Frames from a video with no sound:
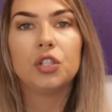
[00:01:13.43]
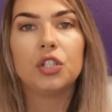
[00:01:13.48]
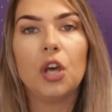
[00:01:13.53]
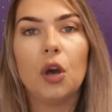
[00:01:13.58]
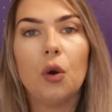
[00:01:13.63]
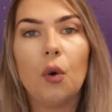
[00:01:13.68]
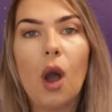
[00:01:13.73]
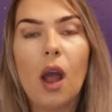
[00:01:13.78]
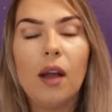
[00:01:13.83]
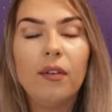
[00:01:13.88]

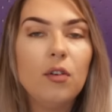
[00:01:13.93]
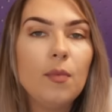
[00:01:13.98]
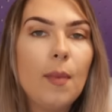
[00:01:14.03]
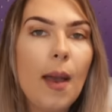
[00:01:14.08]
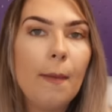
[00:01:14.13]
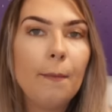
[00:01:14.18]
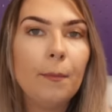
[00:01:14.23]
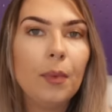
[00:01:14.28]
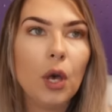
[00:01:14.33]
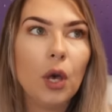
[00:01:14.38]
So I
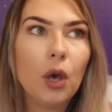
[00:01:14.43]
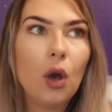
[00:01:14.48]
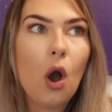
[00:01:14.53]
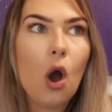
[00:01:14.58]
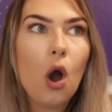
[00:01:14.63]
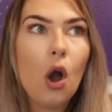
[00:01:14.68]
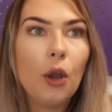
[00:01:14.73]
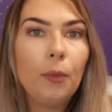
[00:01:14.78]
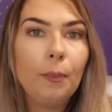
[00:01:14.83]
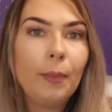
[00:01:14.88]
remember
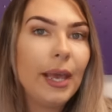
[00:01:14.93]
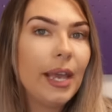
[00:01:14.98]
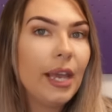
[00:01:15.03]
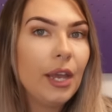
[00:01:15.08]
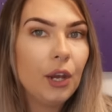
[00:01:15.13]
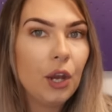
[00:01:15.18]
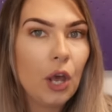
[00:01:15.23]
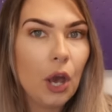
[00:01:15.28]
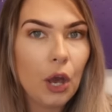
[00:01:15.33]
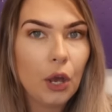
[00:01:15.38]
on
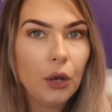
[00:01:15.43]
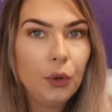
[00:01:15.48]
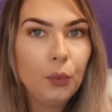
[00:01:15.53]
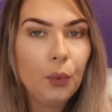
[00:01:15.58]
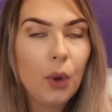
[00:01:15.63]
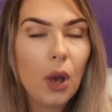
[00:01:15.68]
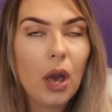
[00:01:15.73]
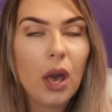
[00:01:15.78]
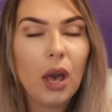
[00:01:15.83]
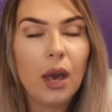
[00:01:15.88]

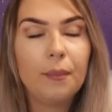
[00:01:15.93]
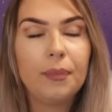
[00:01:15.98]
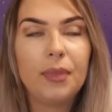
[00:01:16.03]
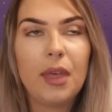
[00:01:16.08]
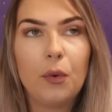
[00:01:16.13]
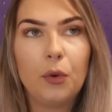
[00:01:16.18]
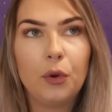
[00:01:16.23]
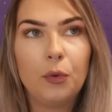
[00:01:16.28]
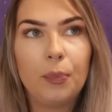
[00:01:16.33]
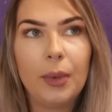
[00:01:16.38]
P&O,
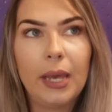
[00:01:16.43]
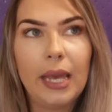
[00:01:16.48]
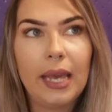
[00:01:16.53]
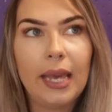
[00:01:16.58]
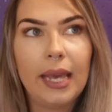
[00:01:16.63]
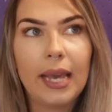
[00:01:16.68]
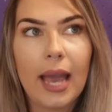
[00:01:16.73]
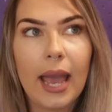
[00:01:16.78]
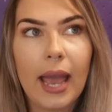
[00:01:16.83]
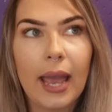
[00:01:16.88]
there would
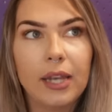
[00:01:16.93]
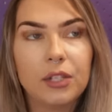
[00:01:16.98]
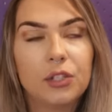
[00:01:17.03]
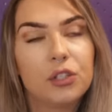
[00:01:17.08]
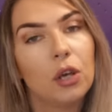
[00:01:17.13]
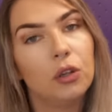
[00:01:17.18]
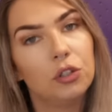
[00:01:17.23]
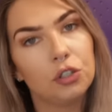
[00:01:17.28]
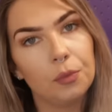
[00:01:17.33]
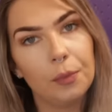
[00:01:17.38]
be a
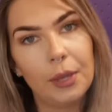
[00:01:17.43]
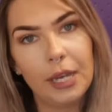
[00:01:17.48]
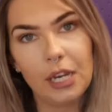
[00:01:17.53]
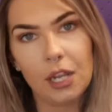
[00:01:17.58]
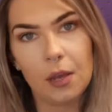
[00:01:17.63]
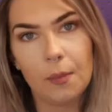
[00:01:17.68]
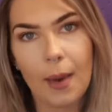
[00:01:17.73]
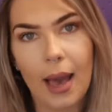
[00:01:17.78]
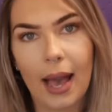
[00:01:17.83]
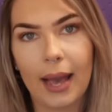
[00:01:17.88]
social
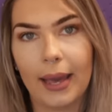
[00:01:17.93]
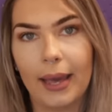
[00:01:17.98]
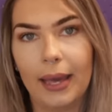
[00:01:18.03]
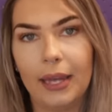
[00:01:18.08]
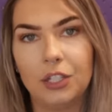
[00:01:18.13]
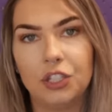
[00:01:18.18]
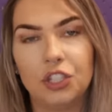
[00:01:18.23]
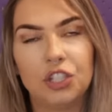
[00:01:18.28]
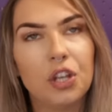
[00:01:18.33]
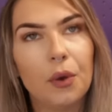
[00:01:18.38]
media
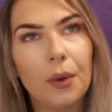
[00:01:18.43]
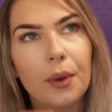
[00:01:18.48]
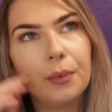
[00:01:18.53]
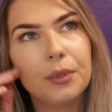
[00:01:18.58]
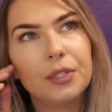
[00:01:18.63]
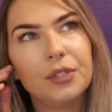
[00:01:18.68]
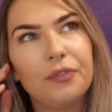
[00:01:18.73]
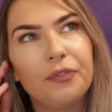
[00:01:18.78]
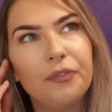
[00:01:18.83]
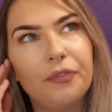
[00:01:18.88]
package. So it
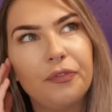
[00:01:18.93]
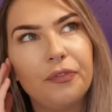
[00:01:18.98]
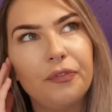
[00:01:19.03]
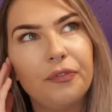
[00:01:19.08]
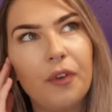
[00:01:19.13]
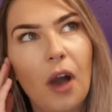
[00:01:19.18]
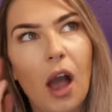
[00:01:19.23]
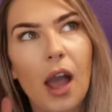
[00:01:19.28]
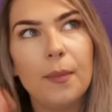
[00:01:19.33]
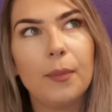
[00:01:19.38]
was,
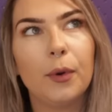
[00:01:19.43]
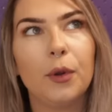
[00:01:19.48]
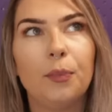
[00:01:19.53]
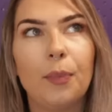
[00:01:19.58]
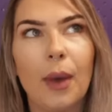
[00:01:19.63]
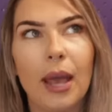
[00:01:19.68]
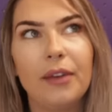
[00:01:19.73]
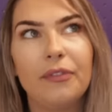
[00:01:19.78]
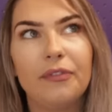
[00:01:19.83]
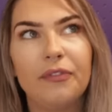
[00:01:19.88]
I would
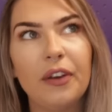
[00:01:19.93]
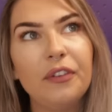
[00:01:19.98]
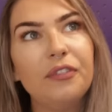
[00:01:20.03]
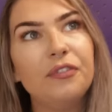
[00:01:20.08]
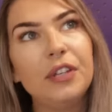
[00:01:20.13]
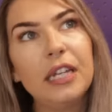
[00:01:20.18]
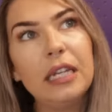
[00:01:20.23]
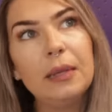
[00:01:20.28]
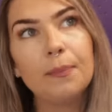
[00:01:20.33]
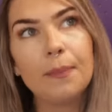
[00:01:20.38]
pay
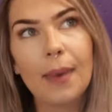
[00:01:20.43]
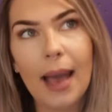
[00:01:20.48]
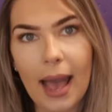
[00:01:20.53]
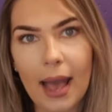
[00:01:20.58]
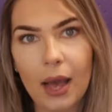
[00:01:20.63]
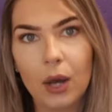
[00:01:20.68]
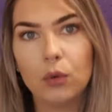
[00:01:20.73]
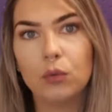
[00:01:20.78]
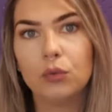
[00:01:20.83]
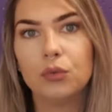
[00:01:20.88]

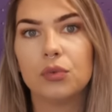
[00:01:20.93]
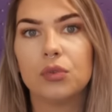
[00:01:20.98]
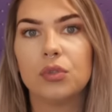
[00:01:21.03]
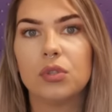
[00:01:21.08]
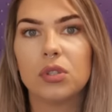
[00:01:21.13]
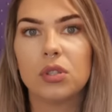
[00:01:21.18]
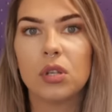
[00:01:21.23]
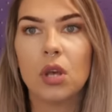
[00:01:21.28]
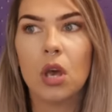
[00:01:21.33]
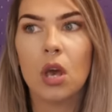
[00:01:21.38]

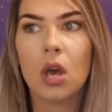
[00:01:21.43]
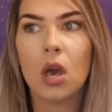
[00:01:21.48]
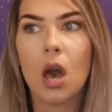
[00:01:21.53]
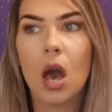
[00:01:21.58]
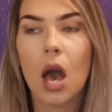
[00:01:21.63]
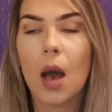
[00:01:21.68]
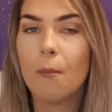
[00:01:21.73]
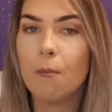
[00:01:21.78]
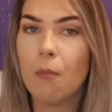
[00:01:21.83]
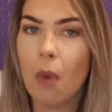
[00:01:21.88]
£15
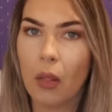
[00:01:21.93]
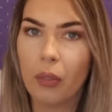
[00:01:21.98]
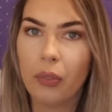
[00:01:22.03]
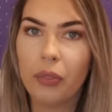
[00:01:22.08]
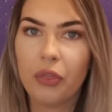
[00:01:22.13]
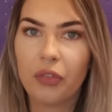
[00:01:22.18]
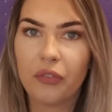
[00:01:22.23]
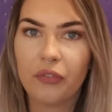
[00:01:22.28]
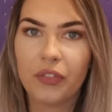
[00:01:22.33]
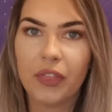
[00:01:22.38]
a
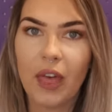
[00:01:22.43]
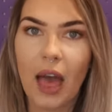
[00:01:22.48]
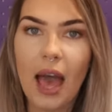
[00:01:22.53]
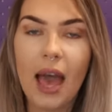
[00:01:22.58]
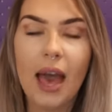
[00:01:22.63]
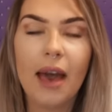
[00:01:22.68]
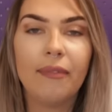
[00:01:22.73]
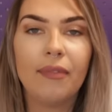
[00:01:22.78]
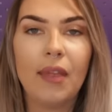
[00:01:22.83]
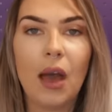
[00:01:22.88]
month for
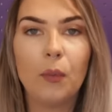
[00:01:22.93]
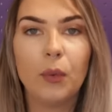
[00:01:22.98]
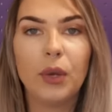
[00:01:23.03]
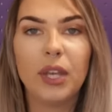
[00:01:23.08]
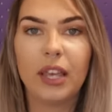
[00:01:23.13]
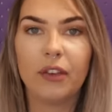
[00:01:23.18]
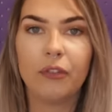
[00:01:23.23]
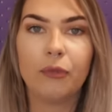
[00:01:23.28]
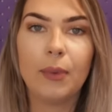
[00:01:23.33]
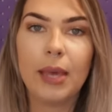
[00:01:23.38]
that, and that
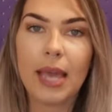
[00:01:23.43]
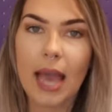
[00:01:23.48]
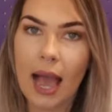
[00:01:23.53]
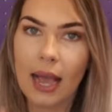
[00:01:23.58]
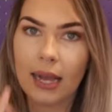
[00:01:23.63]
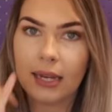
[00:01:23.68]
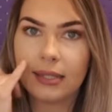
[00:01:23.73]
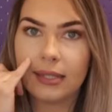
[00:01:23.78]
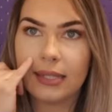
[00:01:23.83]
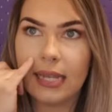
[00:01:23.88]
would give me
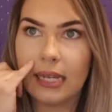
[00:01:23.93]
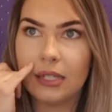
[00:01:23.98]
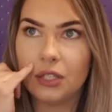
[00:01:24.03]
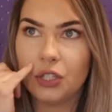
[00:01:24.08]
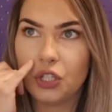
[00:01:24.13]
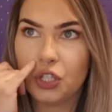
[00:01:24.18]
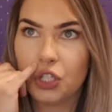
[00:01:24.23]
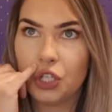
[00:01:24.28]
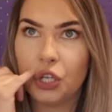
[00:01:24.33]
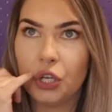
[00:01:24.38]

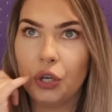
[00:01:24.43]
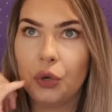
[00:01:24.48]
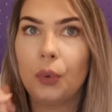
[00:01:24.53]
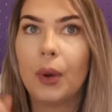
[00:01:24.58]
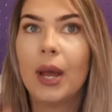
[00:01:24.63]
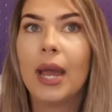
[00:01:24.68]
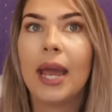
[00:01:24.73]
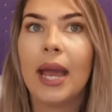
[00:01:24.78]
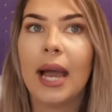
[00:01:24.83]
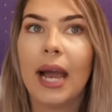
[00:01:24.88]
access to
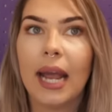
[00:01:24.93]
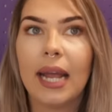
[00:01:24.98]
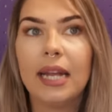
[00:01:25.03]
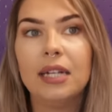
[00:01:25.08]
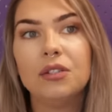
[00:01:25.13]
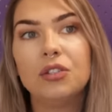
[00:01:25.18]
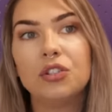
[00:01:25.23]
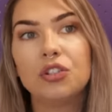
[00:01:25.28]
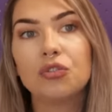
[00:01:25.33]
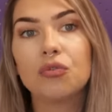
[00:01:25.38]

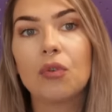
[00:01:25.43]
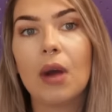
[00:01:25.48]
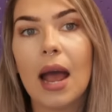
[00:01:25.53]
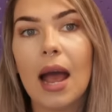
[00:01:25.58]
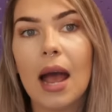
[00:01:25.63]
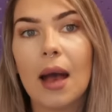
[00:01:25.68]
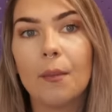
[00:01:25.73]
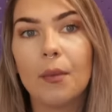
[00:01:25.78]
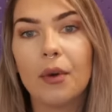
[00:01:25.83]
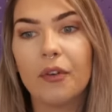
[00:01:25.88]

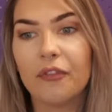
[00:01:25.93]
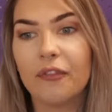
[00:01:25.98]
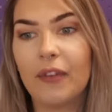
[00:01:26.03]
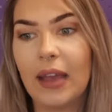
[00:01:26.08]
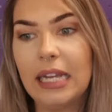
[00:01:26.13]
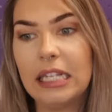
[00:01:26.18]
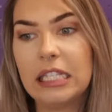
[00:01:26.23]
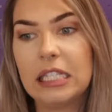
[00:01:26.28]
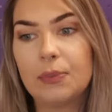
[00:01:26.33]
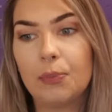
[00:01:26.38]
Instagram,
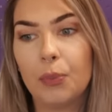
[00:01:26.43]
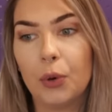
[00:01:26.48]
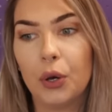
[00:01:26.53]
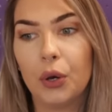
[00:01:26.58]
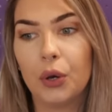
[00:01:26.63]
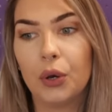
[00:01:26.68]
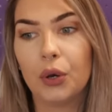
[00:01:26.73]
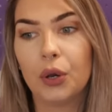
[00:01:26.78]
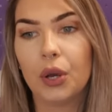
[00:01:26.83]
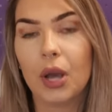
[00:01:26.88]

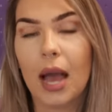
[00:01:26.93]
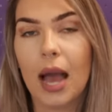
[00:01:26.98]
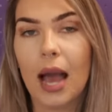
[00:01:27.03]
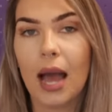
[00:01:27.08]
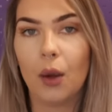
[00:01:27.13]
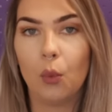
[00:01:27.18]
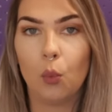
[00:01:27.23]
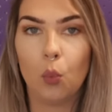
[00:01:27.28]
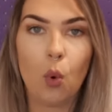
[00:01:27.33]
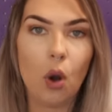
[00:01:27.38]
Facebook,
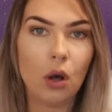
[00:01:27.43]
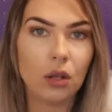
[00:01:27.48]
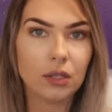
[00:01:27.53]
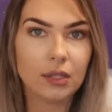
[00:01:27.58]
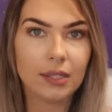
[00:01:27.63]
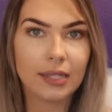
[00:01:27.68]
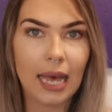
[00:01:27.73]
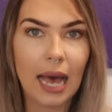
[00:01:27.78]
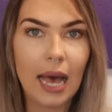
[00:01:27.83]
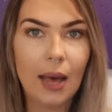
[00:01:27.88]
and
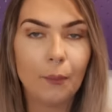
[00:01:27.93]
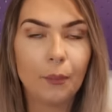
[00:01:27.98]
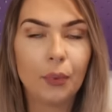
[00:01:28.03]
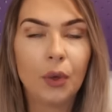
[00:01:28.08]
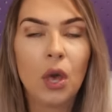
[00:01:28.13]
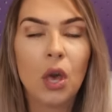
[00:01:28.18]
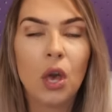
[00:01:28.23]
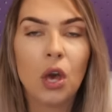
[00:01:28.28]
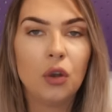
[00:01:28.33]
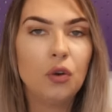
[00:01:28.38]
WhatsApp,
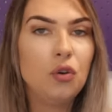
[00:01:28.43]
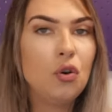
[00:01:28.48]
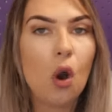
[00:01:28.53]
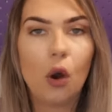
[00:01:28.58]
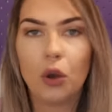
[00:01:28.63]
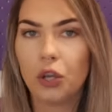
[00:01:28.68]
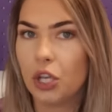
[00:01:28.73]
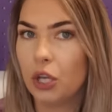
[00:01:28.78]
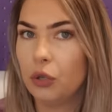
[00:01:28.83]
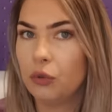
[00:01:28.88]

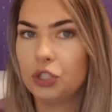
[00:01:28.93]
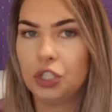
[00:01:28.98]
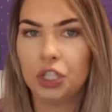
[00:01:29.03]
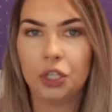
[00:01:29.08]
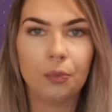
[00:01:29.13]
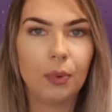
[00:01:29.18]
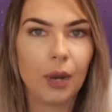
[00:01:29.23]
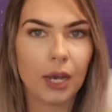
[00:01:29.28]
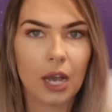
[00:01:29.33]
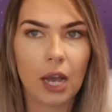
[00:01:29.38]
not
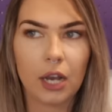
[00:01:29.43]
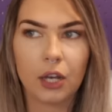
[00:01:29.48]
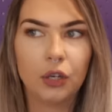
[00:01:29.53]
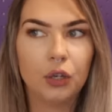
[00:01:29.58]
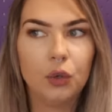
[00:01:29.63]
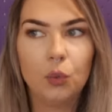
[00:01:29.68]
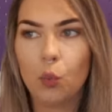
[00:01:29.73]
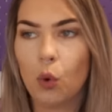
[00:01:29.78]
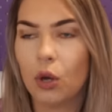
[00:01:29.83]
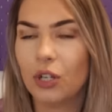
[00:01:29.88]
YouTube. Like, I
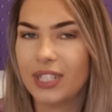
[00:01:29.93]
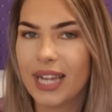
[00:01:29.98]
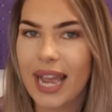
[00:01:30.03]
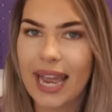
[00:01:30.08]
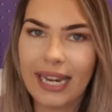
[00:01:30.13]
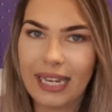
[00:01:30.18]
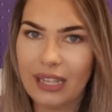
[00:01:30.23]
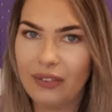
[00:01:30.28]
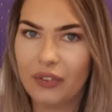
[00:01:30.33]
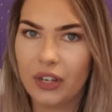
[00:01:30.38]
couldn't watch
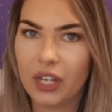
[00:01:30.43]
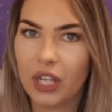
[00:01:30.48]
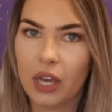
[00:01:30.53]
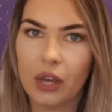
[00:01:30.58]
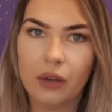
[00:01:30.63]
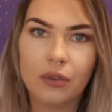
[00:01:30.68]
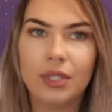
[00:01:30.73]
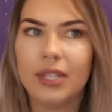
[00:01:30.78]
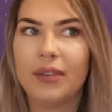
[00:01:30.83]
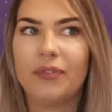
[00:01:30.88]
any
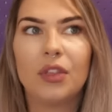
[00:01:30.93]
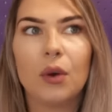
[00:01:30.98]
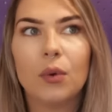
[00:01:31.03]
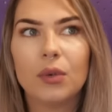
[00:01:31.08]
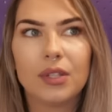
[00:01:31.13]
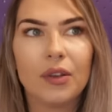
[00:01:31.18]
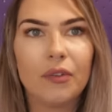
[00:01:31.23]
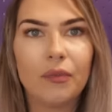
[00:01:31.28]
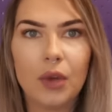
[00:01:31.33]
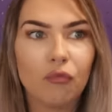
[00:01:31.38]
videos. If there
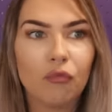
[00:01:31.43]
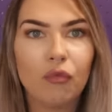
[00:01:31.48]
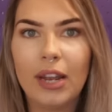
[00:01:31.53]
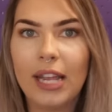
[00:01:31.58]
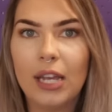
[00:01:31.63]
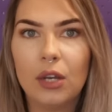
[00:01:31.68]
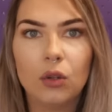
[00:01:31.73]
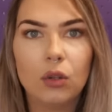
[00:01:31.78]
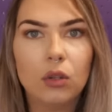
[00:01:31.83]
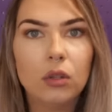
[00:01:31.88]
was a
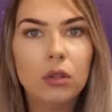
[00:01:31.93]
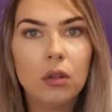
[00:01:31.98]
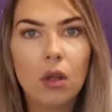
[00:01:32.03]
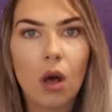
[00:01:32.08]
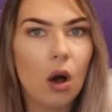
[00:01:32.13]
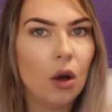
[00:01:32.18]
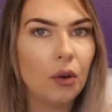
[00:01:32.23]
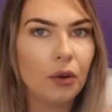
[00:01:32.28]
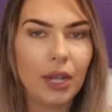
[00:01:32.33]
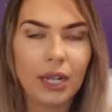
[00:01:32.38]
reel
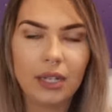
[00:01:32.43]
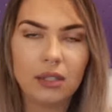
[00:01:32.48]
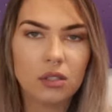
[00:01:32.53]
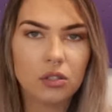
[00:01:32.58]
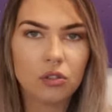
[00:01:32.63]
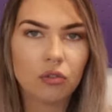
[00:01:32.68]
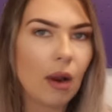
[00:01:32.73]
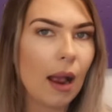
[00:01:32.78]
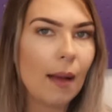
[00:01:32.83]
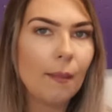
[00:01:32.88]
on
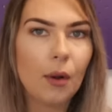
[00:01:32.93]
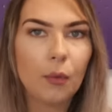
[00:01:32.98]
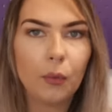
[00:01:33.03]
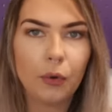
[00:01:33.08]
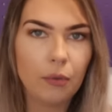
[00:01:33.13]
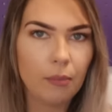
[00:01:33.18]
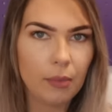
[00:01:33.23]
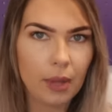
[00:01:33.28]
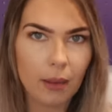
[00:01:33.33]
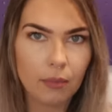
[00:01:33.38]
Instagram, I
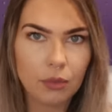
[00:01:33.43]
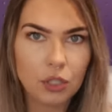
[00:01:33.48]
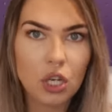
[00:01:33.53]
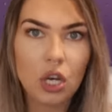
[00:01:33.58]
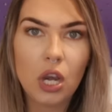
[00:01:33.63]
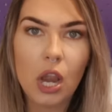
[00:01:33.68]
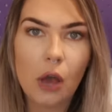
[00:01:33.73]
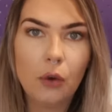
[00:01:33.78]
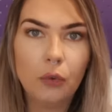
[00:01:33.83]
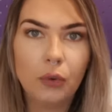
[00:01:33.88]
wouldn't be able to
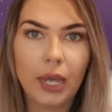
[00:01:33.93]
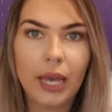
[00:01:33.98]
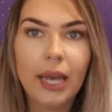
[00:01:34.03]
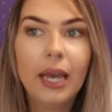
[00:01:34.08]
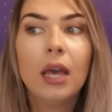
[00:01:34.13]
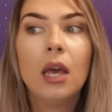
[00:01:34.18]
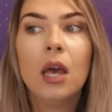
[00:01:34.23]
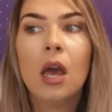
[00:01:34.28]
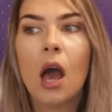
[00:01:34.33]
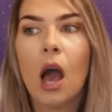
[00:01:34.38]
load it.